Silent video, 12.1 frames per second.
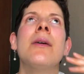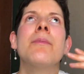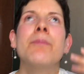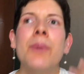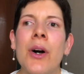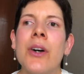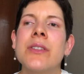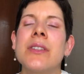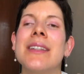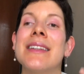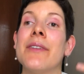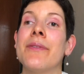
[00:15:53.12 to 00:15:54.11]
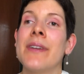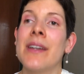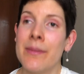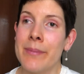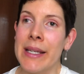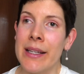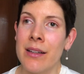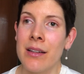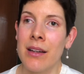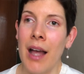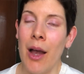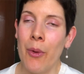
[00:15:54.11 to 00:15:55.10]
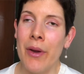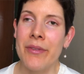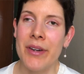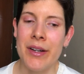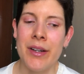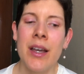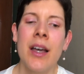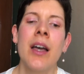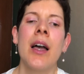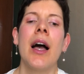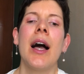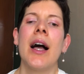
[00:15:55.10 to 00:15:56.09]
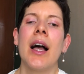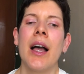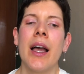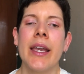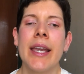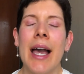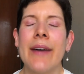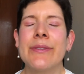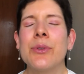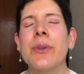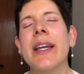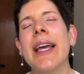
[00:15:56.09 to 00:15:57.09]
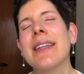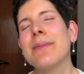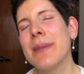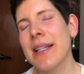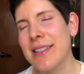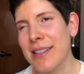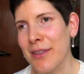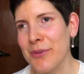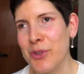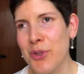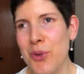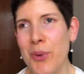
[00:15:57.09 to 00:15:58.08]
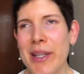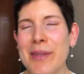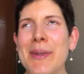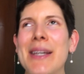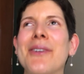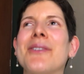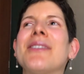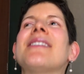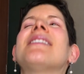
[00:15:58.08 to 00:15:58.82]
But the filming, however, I have to get myself to do it because it's